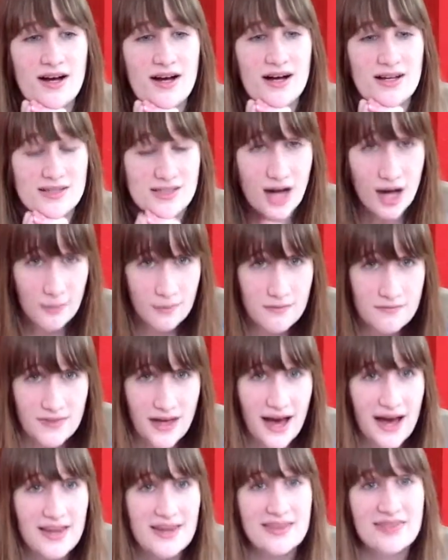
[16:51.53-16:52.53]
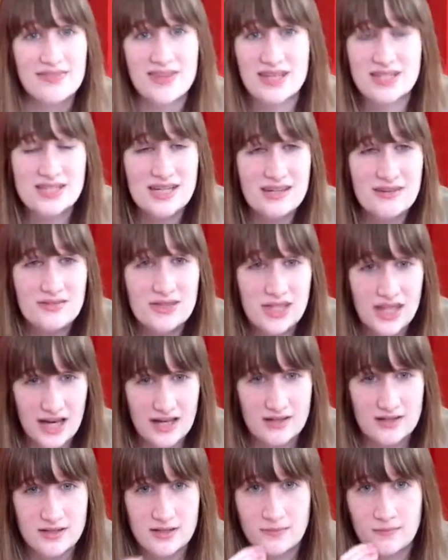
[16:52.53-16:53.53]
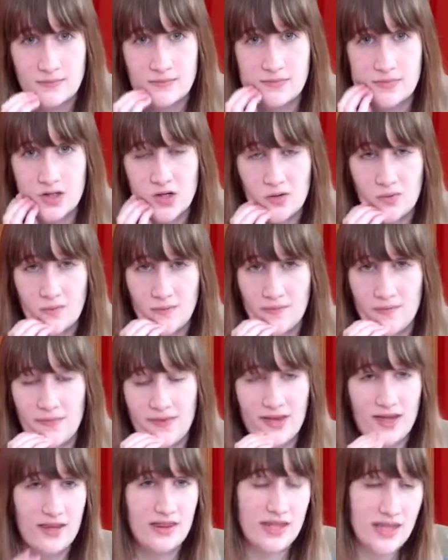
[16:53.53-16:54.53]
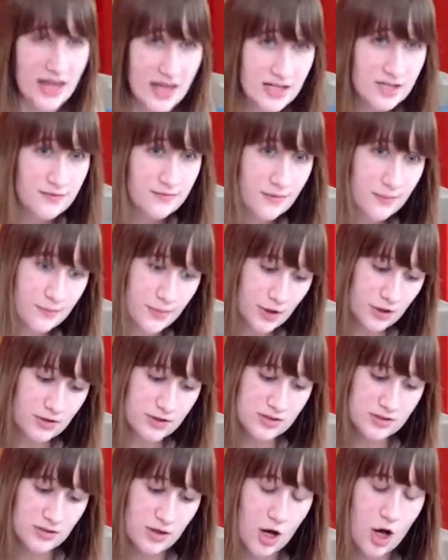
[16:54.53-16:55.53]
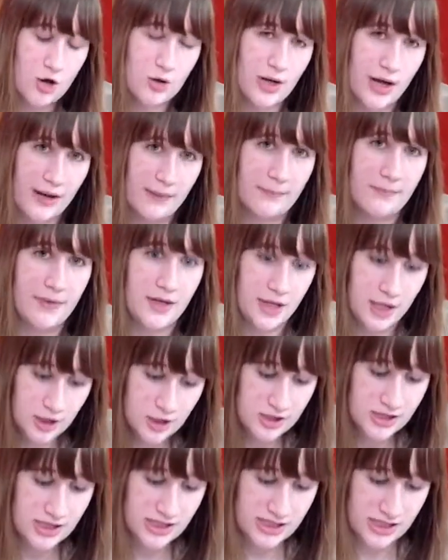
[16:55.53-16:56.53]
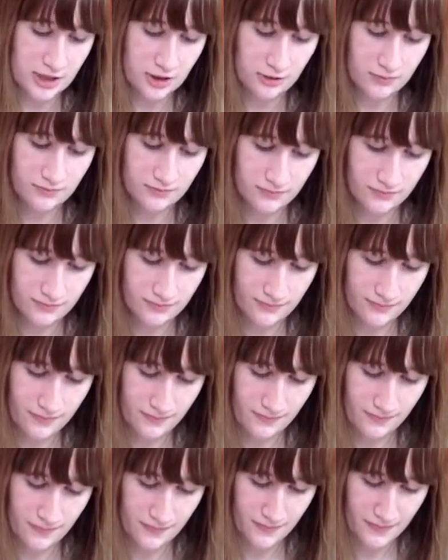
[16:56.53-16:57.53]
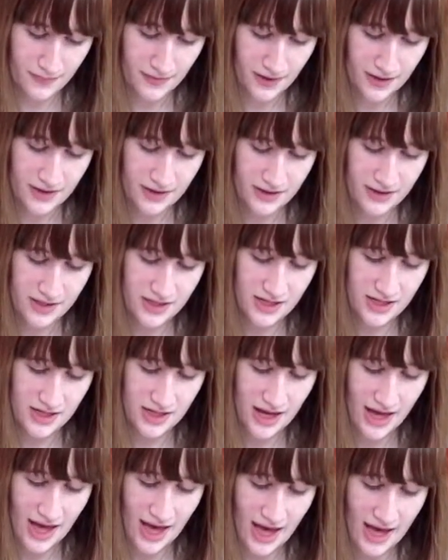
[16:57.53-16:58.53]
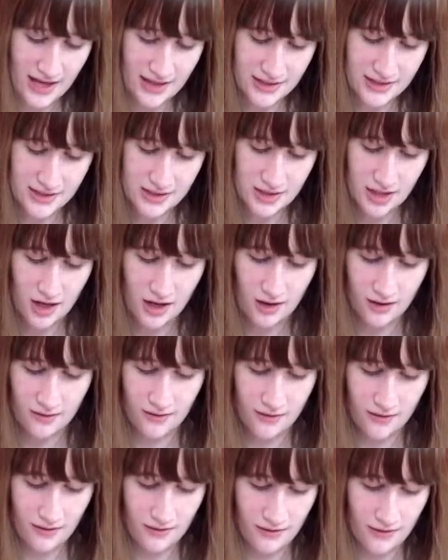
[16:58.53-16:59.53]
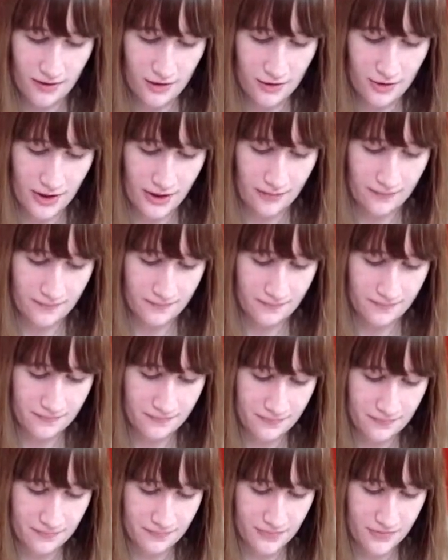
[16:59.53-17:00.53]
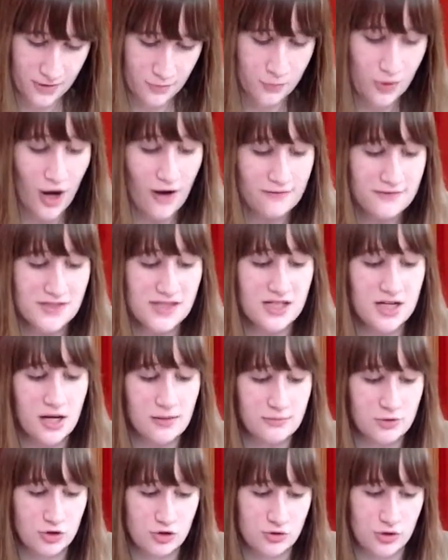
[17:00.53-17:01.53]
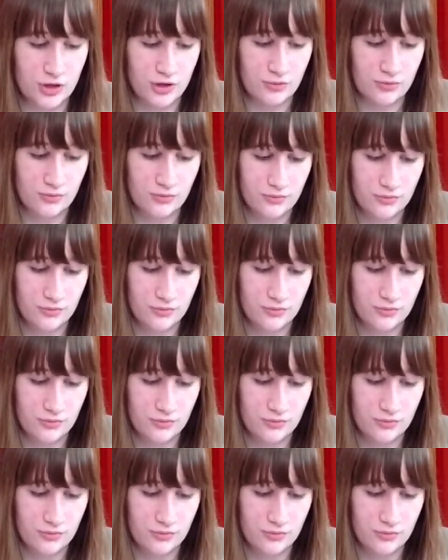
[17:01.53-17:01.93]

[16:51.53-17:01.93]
On top of that, that's not even the end. No. In the end of the books, okay, here's the deal. The end, okay, the prophecy comes true.